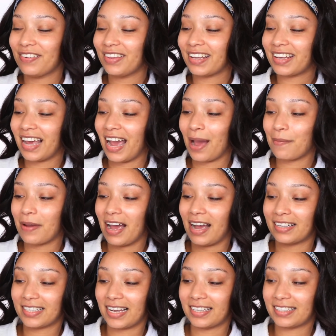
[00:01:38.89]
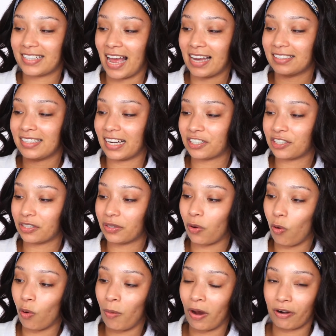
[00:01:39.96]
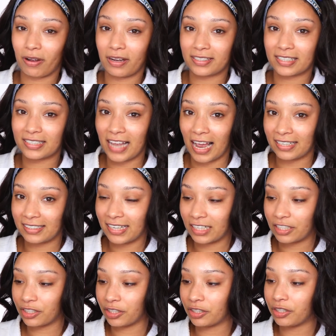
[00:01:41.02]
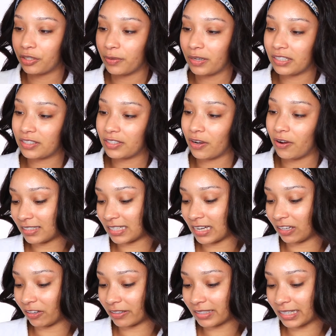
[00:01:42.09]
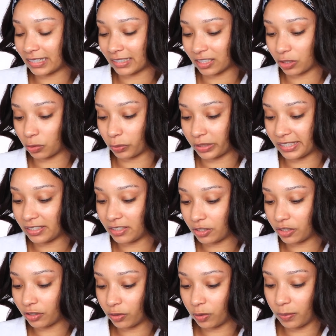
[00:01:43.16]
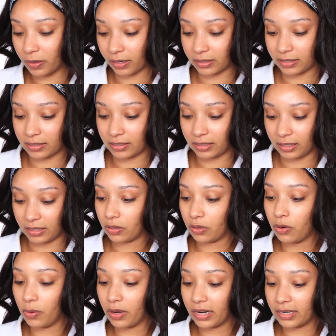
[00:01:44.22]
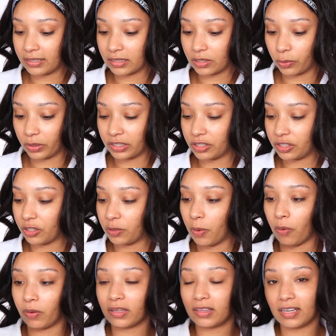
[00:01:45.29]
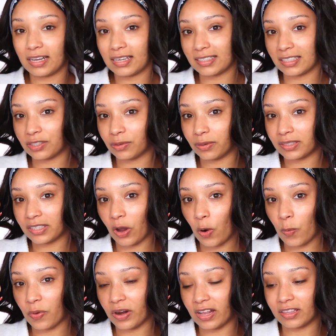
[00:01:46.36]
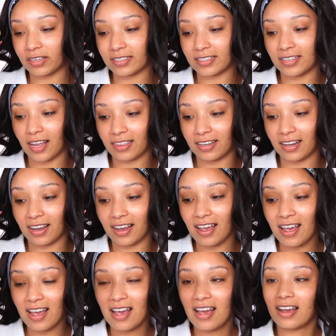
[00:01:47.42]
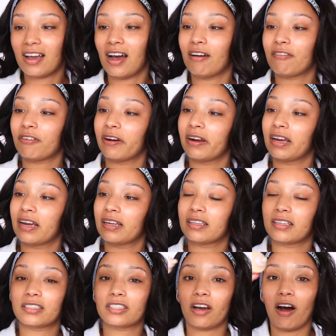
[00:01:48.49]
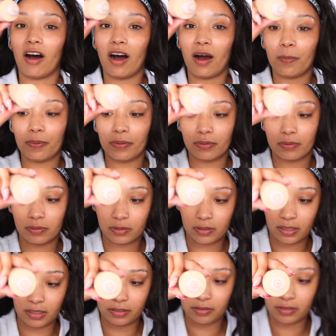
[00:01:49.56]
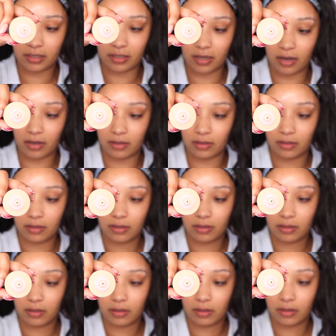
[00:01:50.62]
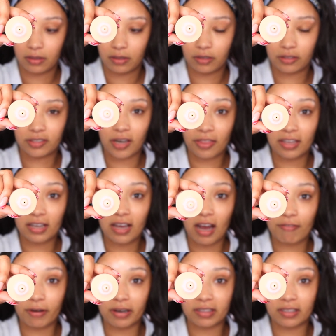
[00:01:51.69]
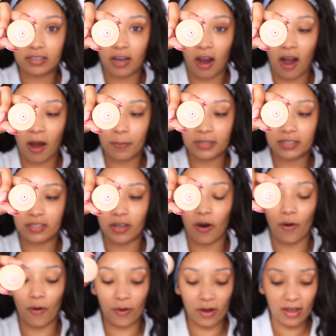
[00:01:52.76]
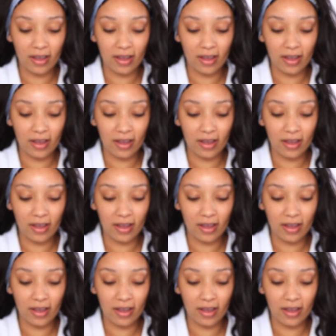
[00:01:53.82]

the cap has a satin texture. The whole bottle has a satin texture to it, so it looks like a squeeze tube. Let's see. Ooh, it is a squeeze tube. Only thing is, as soon as I open it, there's nothing covering the top. Can you see that? There's nothing covering the top, so